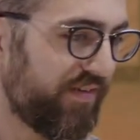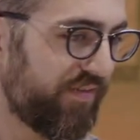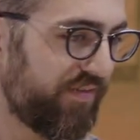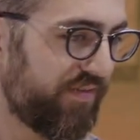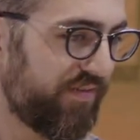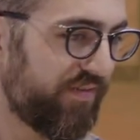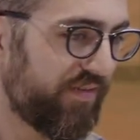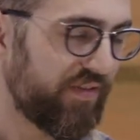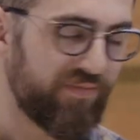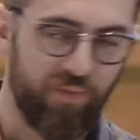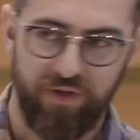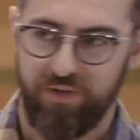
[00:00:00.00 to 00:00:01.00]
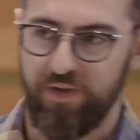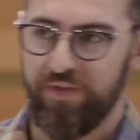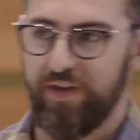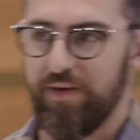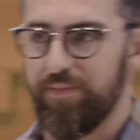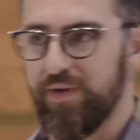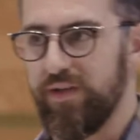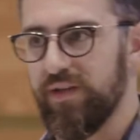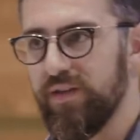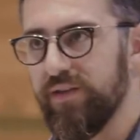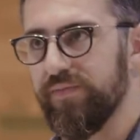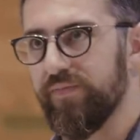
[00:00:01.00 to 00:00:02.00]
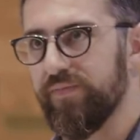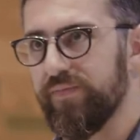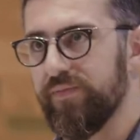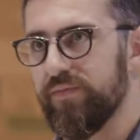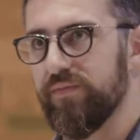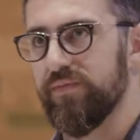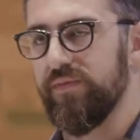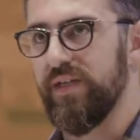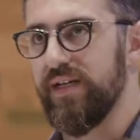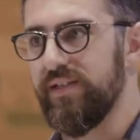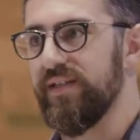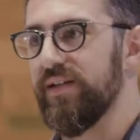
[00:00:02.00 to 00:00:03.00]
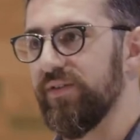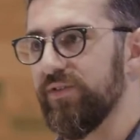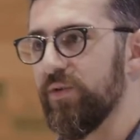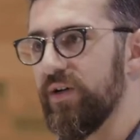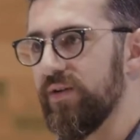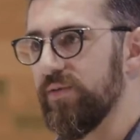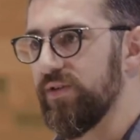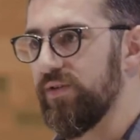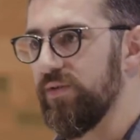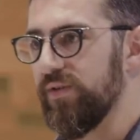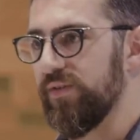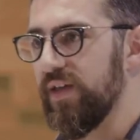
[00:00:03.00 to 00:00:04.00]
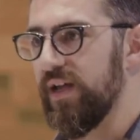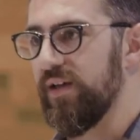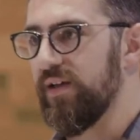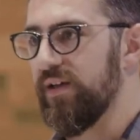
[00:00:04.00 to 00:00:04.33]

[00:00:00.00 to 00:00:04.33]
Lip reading: there's more to it there, but the idea in story number 2 is that